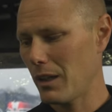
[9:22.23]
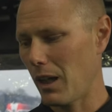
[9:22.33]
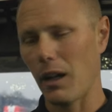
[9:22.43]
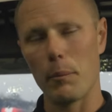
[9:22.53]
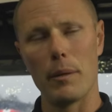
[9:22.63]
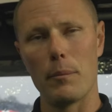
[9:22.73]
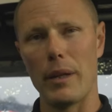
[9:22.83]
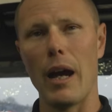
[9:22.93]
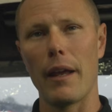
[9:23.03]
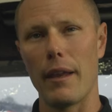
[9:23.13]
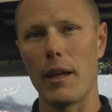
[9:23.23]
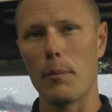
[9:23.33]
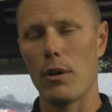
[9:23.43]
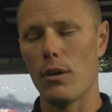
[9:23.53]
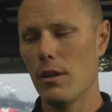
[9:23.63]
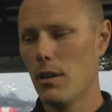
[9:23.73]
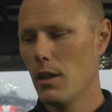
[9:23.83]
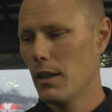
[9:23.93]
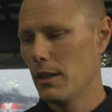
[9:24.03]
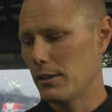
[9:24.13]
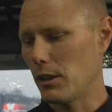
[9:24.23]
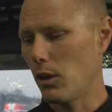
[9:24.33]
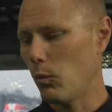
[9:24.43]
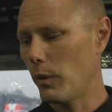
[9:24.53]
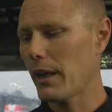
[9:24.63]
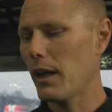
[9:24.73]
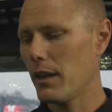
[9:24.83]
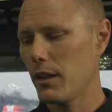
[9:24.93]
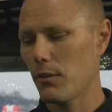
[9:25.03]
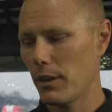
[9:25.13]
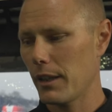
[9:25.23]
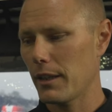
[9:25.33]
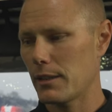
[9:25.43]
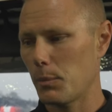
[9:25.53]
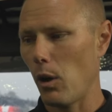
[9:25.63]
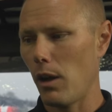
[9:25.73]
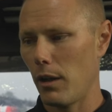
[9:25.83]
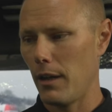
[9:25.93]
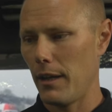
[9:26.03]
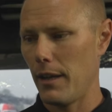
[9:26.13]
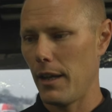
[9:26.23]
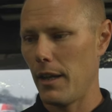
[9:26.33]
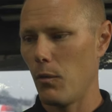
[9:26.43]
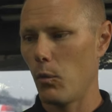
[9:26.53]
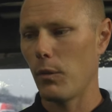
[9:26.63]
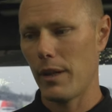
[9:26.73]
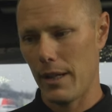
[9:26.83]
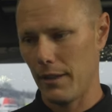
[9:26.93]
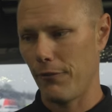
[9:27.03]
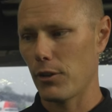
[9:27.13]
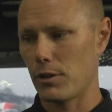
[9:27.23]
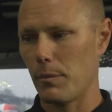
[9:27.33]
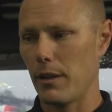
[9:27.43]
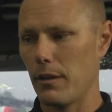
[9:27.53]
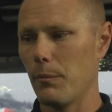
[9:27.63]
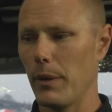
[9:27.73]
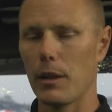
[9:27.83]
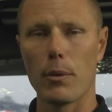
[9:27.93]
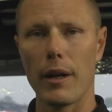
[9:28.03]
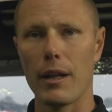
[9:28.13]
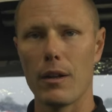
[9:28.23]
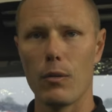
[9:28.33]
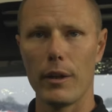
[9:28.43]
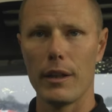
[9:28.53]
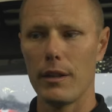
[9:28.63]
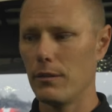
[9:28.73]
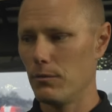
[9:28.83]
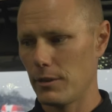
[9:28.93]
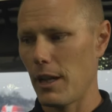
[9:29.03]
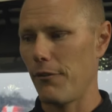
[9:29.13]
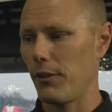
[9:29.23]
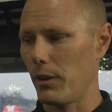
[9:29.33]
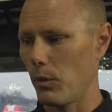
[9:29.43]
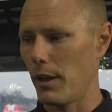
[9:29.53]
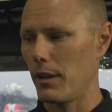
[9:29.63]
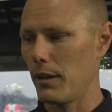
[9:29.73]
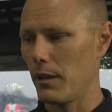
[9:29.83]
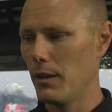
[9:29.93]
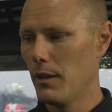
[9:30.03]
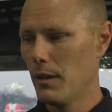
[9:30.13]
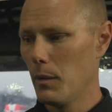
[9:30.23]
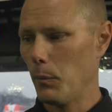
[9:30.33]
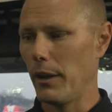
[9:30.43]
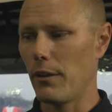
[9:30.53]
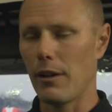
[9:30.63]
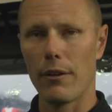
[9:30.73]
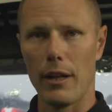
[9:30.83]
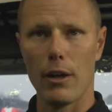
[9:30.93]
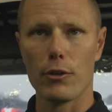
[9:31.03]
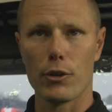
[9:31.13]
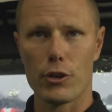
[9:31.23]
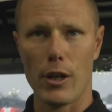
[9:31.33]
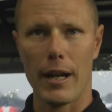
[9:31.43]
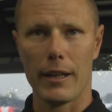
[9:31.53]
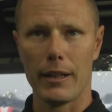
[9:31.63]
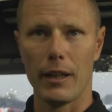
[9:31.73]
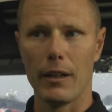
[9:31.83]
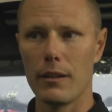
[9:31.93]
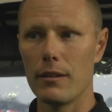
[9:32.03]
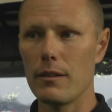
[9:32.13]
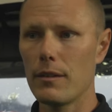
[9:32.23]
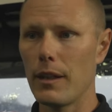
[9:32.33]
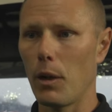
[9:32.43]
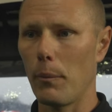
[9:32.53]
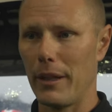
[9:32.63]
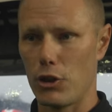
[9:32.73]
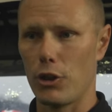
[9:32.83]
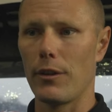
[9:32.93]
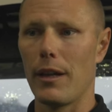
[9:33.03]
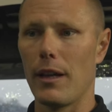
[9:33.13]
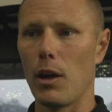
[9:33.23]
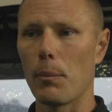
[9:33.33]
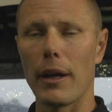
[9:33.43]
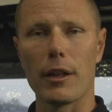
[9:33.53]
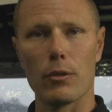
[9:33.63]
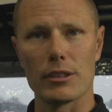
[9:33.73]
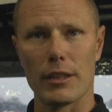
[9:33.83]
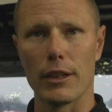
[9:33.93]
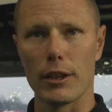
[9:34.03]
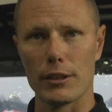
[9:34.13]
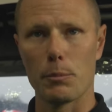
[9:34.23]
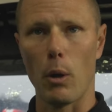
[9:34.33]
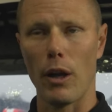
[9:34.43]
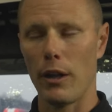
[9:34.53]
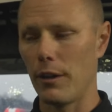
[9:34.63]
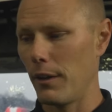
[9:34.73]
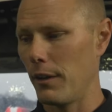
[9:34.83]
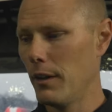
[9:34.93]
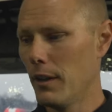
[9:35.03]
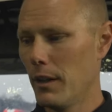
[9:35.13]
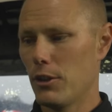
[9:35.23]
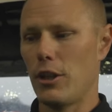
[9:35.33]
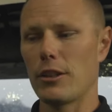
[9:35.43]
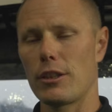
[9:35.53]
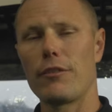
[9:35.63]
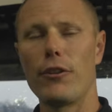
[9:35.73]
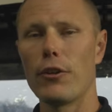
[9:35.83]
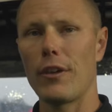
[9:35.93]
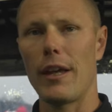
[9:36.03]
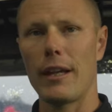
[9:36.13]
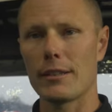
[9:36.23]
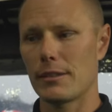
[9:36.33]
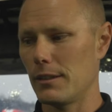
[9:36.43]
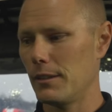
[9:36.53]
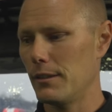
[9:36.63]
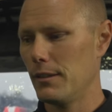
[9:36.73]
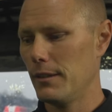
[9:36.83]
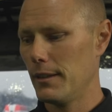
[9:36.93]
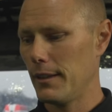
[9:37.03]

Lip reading: of been behind the eight ball. So we got in a really good spot. And then when we had the first big break, we definitely went and played around the outdoor track and, made sure that our bike was in a good spot and changed a few things and